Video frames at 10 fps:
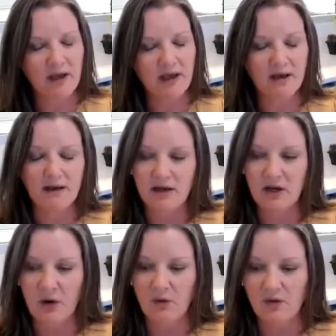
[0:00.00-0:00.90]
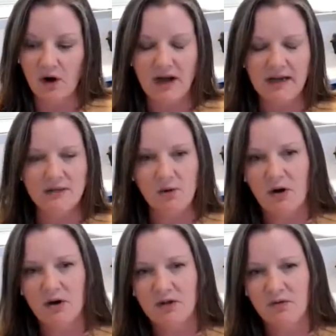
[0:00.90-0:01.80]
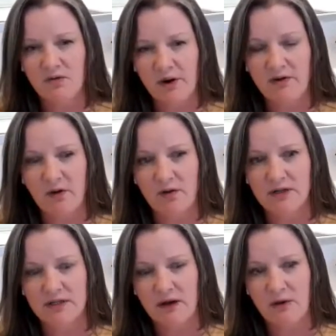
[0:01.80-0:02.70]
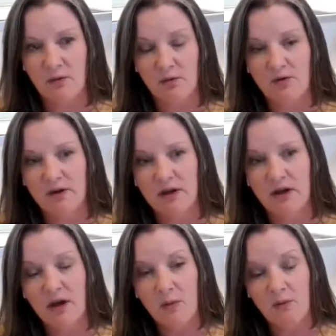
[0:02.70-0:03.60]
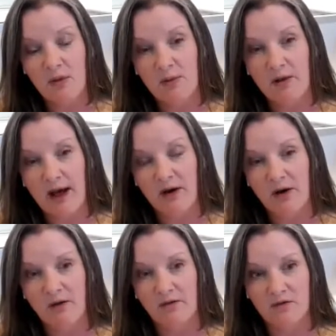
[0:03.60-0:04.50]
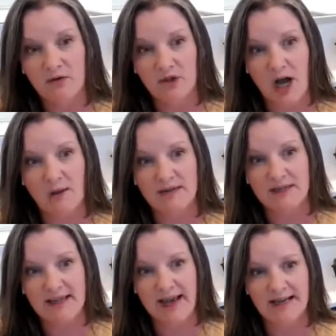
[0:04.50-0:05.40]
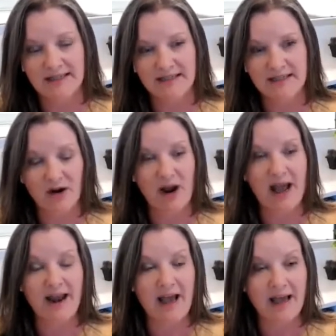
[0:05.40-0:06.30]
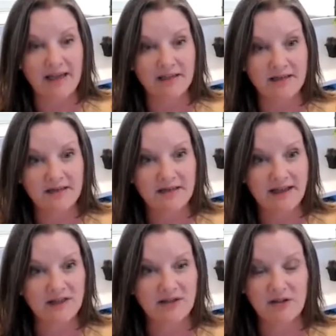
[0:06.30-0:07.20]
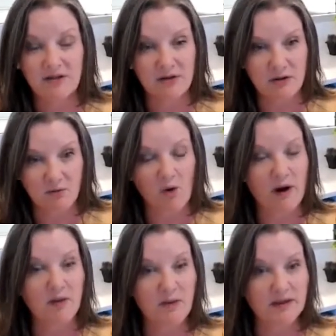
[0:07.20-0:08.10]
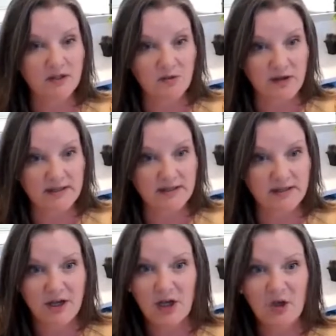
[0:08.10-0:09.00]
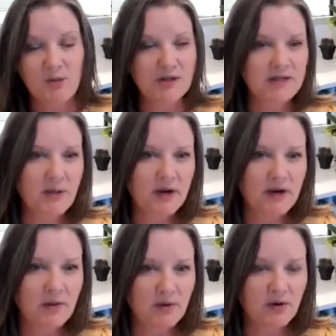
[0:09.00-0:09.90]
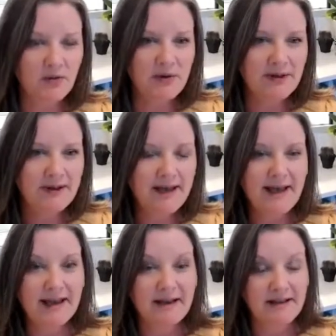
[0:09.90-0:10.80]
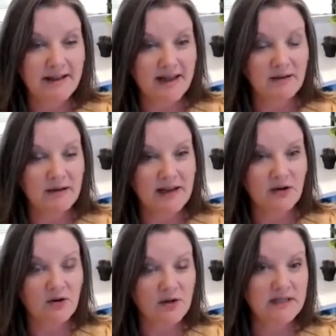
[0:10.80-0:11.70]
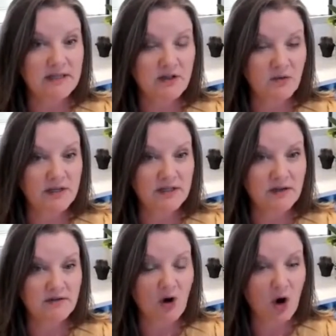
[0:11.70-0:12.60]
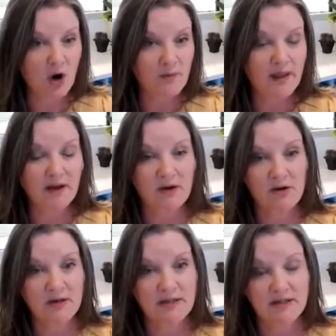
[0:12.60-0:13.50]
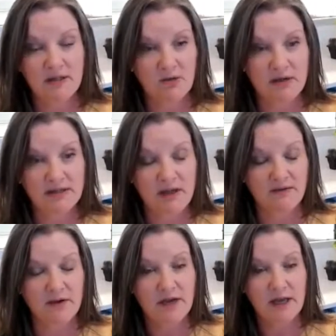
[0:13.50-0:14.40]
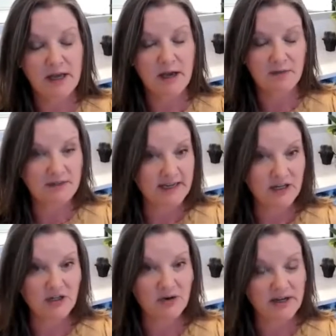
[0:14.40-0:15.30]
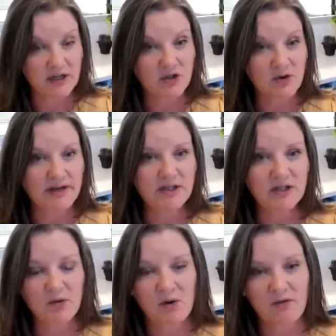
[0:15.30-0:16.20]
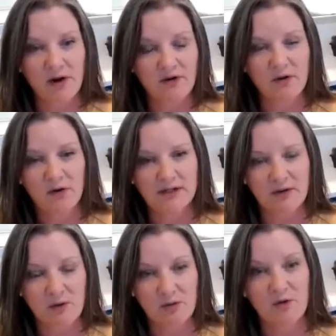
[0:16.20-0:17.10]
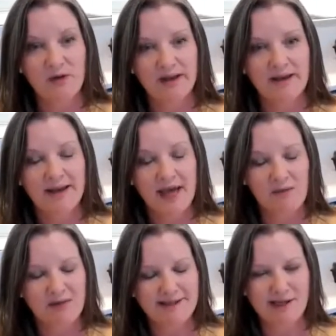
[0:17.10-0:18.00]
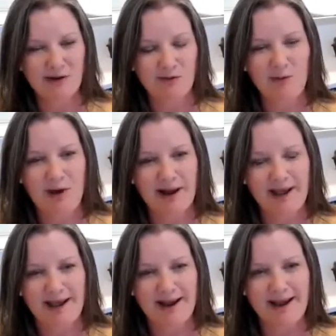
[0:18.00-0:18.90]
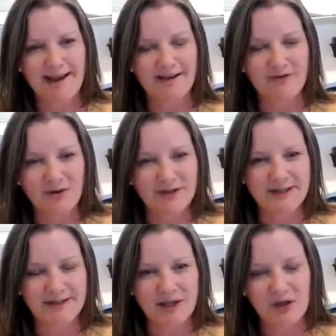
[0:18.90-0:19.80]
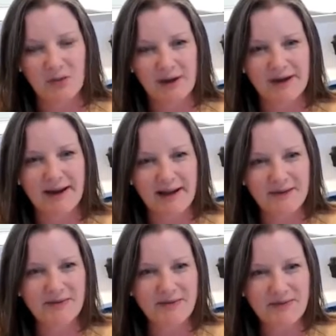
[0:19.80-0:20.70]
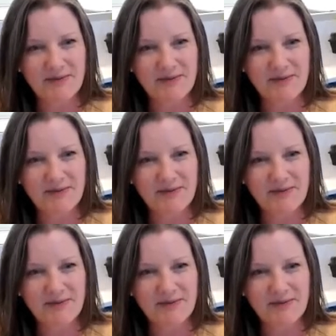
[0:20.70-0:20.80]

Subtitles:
And, you know, for us, we're also very focused on removing people out of jobs and tasks that are at height. That's one of the biggest risks. You put someone in a boom and that increases the risk of harm, that increases the risk of danger and injury. So we're very focused on removing and placing a robot at height versus a human at height.